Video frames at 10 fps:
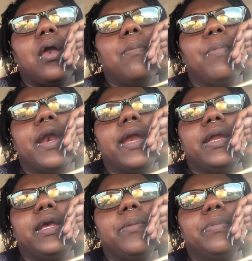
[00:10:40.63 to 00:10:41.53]
But I
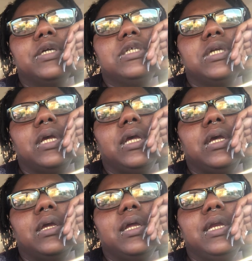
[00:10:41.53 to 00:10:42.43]
did budget
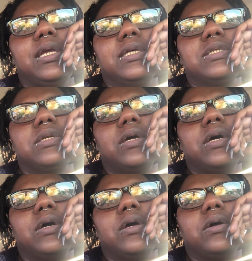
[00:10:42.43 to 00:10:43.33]
in. He needs
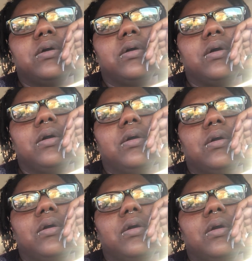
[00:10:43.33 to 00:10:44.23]
a
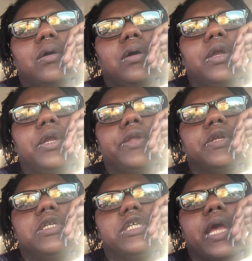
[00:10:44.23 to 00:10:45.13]

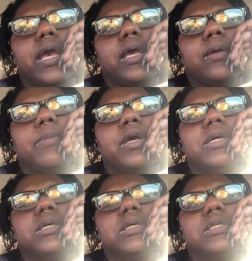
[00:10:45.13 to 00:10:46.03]
another jacket
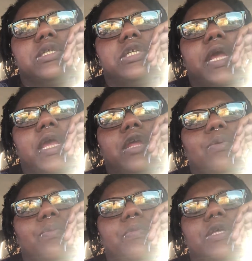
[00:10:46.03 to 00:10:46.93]
because the jacket
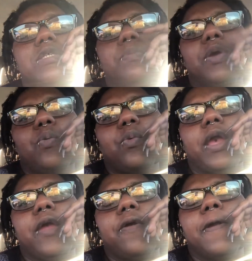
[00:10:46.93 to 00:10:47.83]
he's been
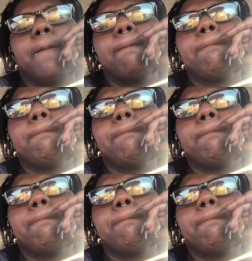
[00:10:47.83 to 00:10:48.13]
wearing,